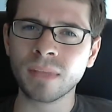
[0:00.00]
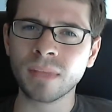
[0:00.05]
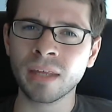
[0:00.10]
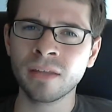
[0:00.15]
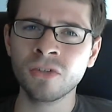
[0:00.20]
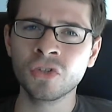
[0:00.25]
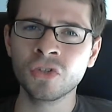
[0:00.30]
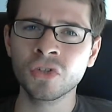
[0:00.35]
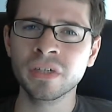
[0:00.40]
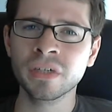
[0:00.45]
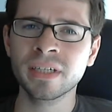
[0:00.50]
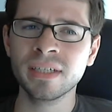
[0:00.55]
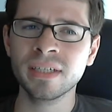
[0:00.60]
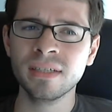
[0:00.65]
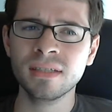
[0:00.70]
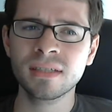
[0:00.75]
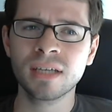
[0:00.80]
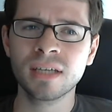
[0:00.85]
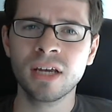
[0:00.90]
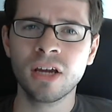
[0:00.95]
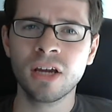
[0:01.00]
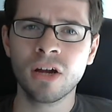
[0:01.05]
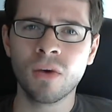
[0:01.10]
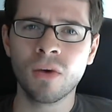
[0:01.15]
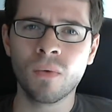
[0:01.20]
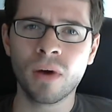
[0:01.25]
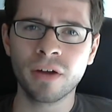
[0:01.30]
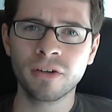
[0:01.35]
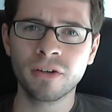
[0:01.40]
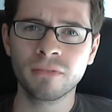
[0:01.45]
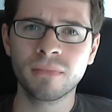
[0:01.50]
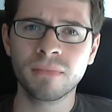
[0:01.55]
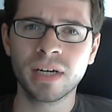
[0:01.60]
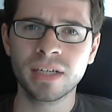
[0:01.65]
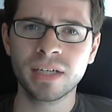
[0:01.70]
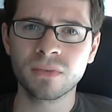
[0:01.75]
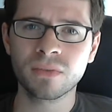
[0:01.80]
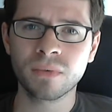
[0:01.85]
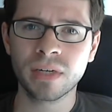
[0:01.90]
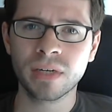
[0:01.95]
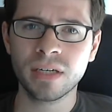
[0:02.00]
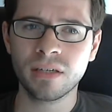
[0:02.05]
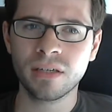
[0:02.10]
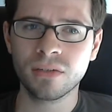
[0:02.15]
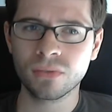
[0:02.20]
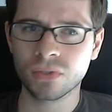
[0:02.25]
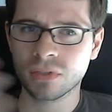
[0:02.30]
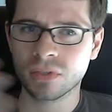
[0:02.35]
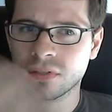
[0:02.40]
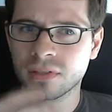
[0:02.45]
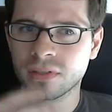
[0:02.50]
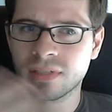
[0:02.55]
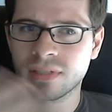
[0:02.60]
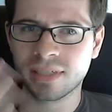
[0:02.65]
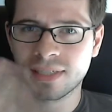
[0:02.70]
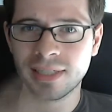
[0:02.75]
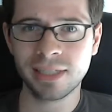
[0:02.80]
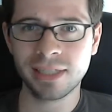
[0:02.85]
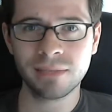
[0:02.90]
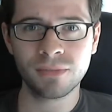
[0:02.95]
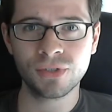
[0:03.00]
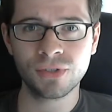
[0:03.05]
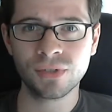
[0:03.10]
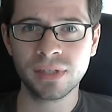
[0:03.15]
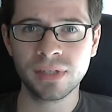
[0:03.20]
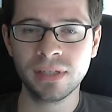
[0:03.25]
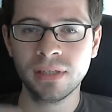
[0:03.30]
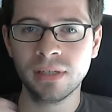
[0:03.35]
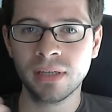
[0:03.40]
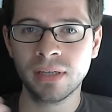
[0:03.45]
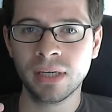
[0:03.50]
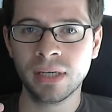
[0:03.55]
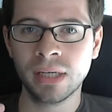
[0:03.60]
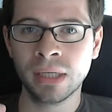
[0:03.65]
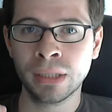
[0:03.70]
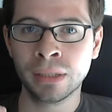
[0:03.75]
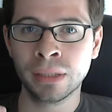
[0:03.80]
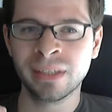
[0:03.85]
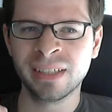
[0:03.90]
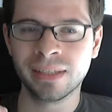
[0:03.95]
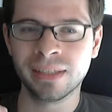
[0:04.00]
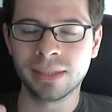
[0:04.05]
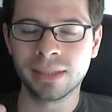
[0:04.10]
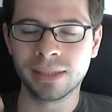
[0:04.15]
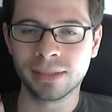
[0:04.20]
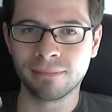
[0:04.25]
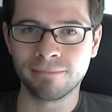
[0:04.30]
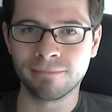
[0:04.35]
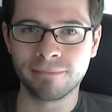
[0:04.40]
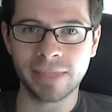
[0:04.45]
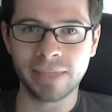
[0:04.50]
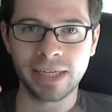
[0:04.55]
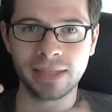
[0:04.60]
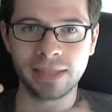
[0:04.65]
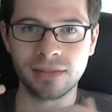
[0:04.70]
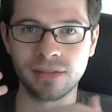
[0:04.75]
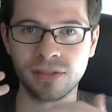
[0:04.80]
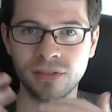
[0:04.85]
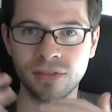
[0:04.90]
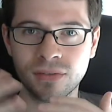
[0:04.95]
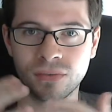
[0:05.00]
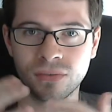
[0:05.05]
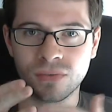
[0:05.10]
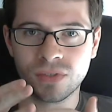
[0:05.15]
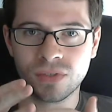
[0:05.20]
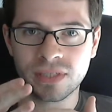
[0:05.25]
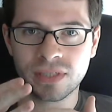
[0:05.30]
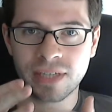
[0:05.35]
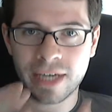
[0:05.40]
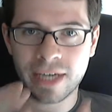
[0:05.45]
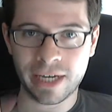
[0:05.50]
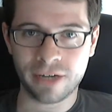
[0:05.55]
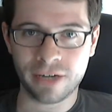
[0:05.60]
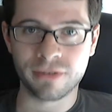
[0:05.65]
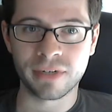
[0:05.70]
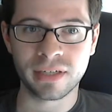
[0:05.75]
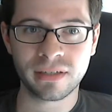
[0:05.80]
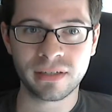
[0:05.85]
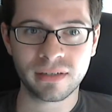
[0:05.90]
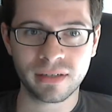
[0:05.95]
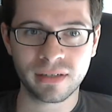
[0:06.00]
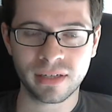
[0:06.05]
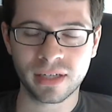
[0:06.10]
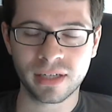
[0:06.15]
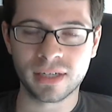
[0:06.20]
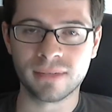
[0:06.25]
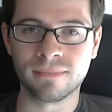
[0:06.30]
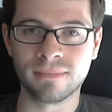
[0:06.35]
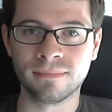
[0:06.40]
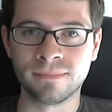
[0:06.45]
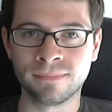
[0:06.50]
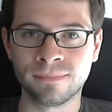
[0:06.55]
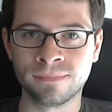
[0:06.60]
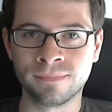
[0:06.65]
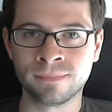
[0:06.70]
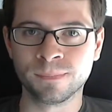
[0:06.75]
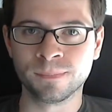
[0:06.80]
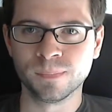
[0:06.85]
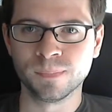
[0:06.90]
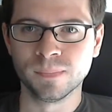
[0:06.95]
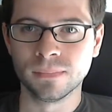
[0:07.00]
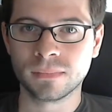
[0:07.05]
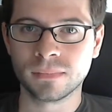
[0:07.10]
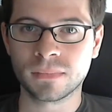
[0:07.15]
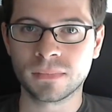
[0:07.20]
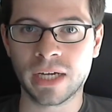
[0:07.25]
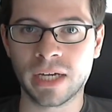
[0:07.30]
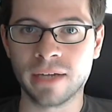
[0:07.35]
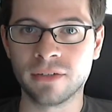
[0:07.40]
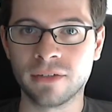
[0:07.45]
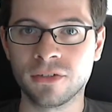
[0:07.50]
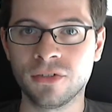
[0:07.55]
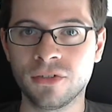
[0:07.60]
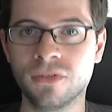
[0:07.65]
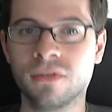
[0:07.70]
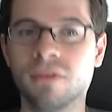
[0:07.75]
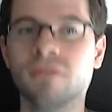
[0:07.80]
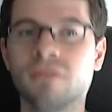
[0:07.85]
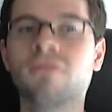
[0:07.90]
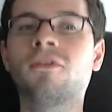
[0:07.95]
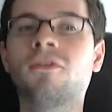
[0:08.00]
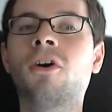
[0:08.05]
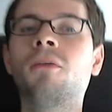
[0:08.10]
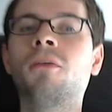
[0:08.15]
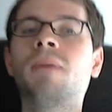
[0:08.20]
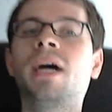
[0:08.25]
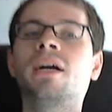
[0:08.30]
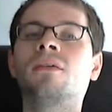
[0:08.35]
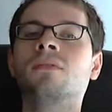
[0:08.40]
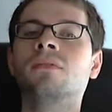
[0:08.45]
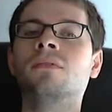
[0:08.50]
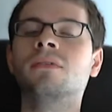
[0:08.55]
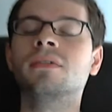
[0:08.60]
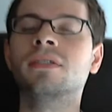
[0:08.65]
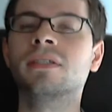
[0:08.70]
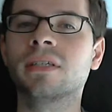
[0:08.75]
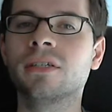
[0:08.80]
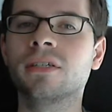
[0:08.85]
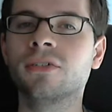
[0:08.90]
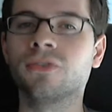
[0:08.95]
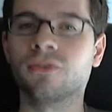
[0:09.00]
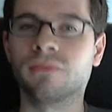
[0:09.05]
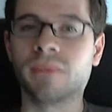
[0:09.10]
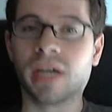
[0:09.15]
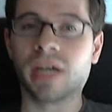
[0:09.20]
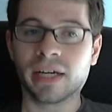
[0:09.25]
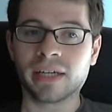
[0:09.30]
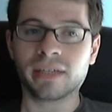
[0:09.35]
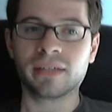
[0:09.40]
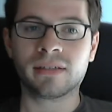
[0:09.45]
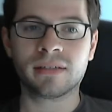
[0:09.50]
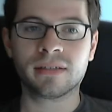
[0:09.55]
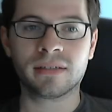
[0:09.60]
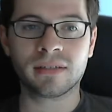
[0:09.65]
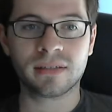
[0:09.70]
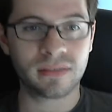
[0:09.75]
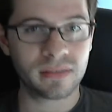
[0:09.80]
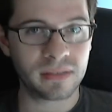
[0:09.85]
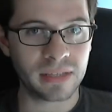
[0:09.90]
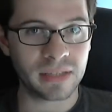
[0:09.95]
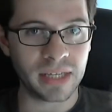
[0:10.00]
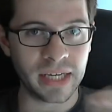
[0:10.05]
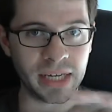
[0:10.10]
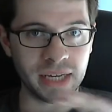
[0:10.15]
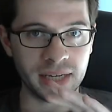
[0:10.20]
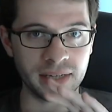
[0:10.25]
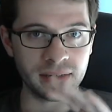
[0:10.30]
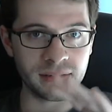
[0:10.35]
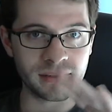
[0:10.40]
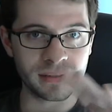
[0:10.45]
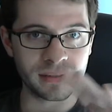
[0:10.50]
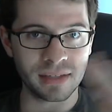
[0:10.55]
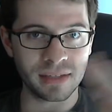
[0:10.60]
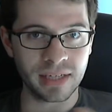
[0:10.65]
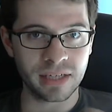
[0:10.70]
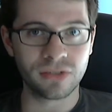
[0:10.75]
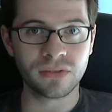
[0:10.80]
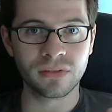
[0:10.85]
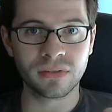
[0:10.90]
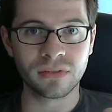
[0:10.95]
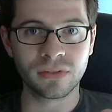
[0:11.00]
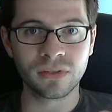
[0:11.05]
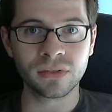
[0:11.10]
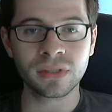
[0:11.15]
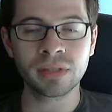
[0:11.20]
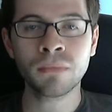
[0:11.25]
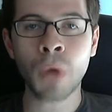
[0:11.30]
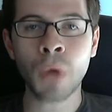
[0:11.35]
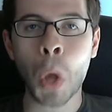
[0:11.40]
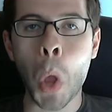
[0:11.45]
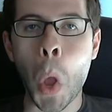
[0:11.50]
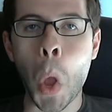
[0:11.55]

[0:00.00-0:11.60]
The trick is, while your mind's awake, you'll start to see imagery, and you'll just enter it. Either you can fall backwards in your mind and enter the dream.